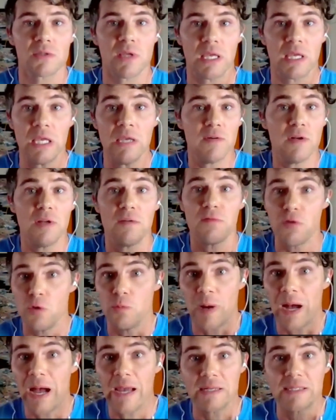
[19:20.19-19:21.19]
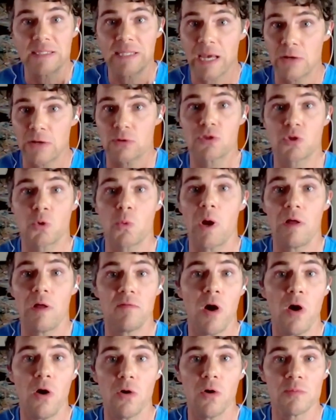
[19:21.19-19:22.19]
Like even if you buy 10 or 12
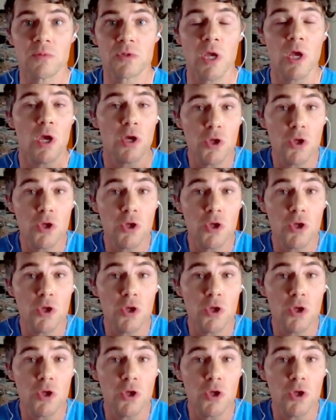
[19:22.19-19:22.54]
homes,